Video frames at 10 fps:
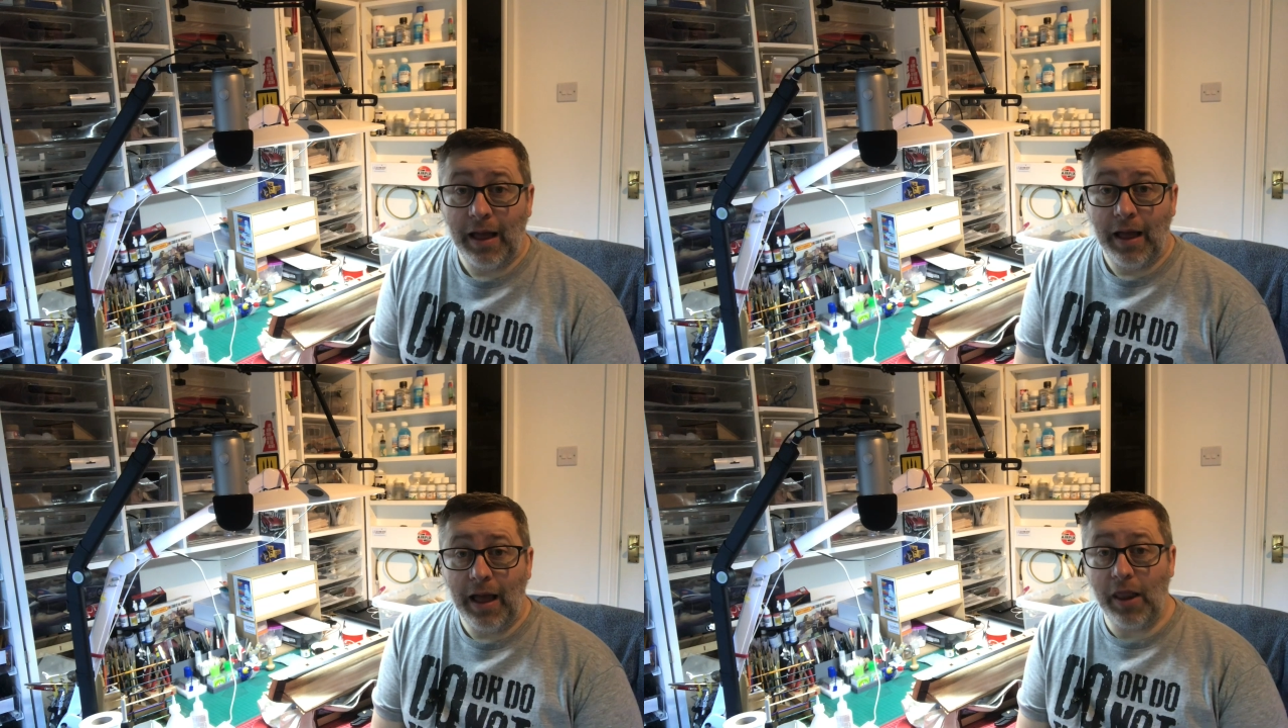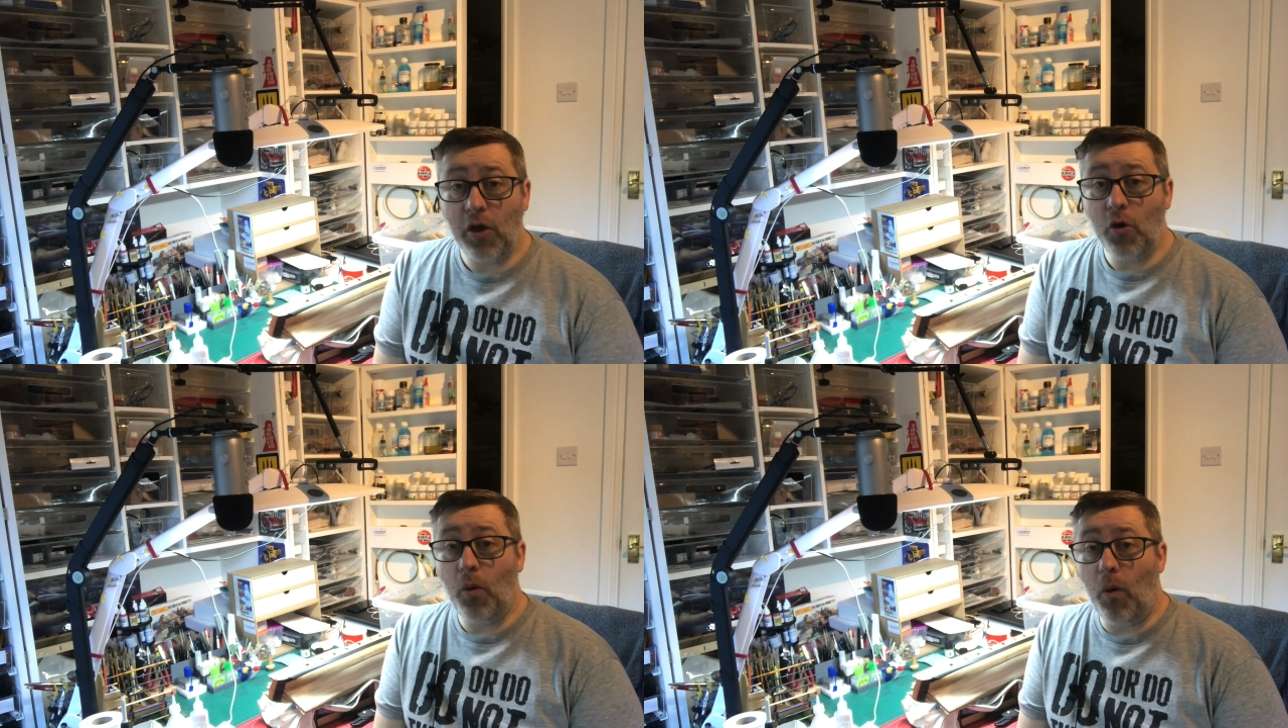
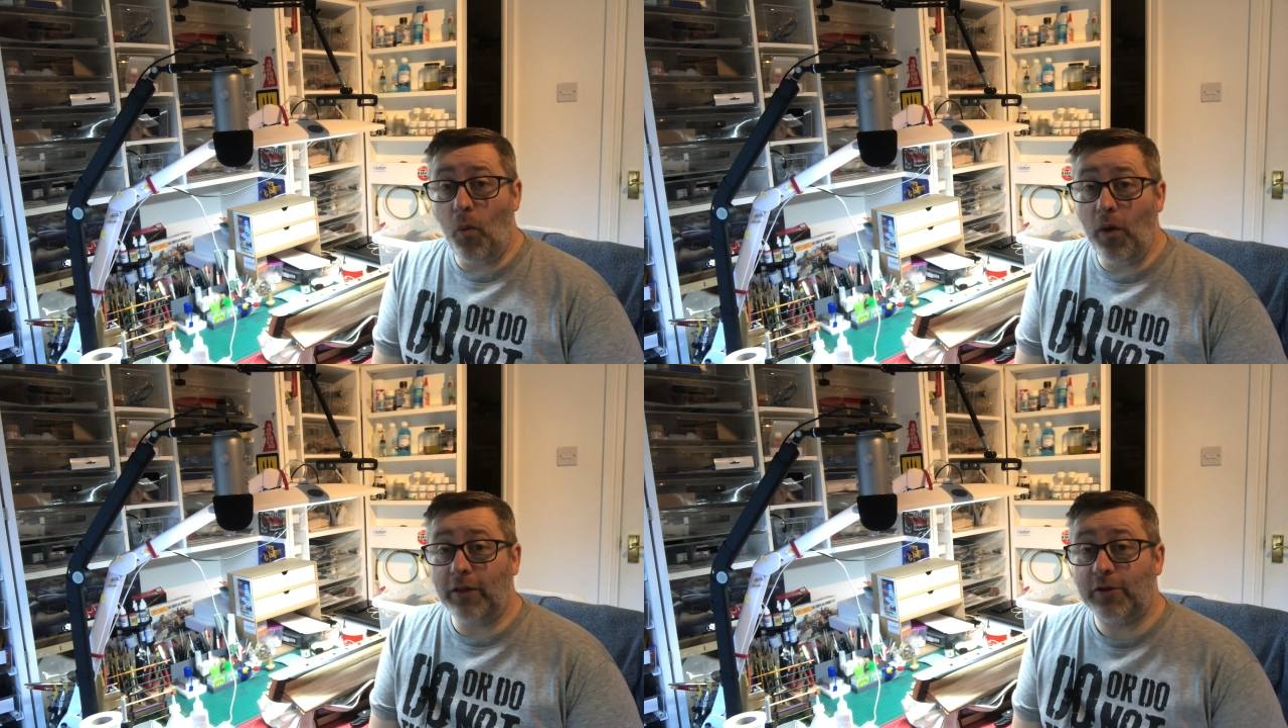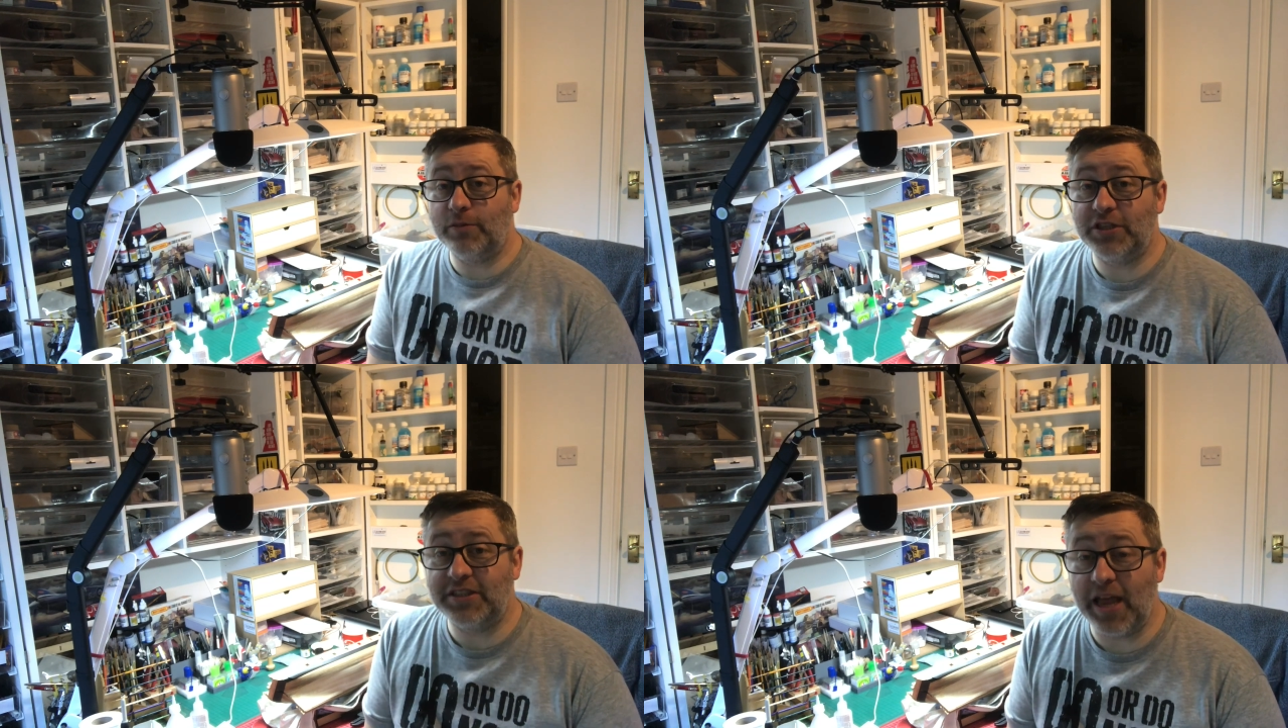Hello, welcome
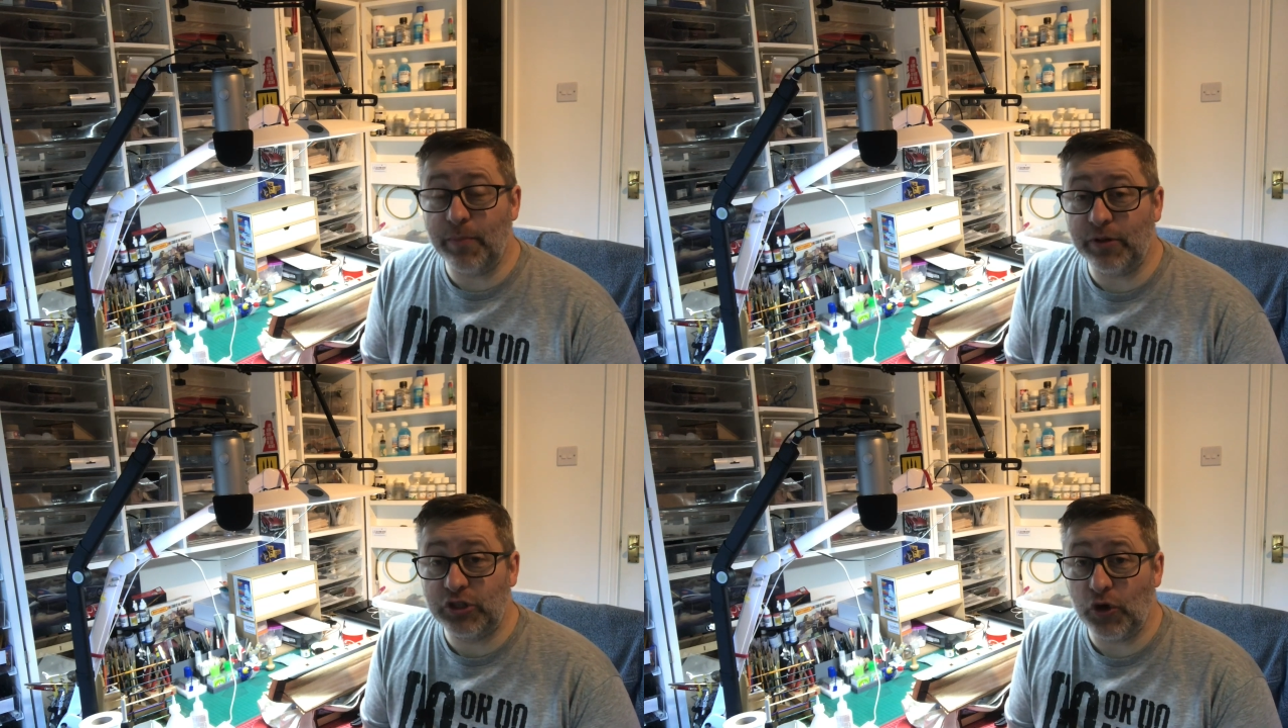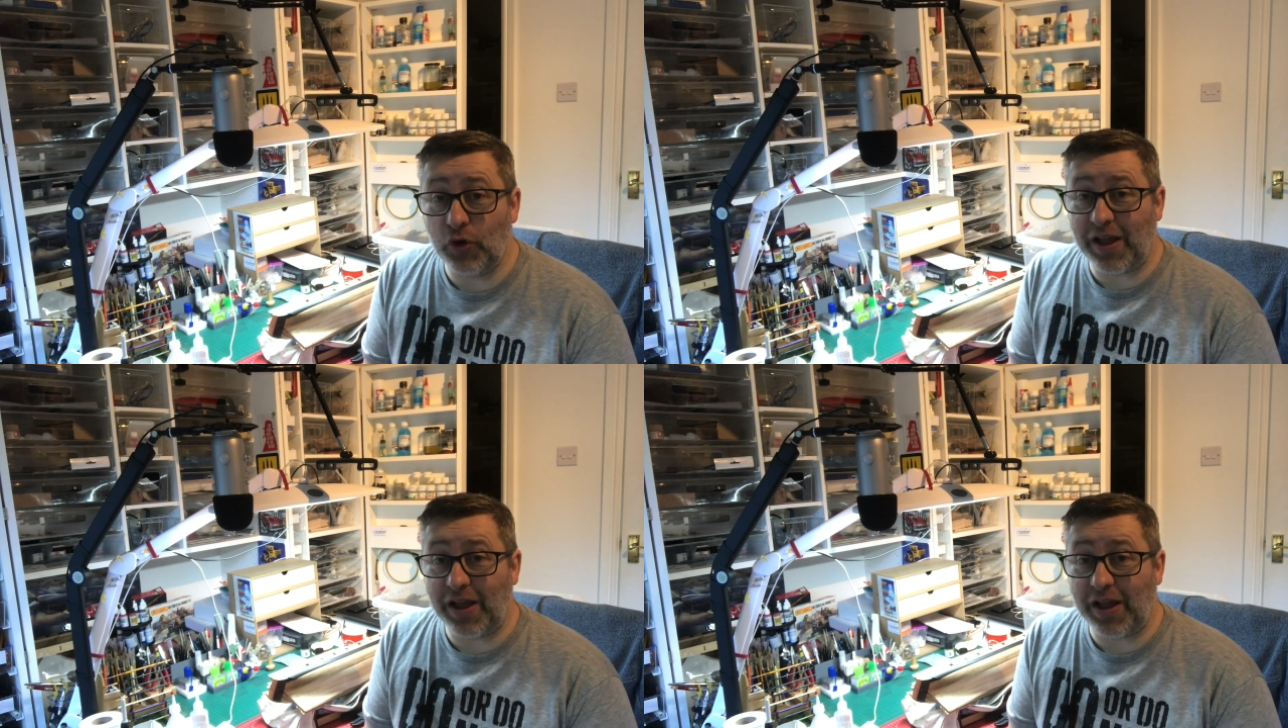to Table Talk,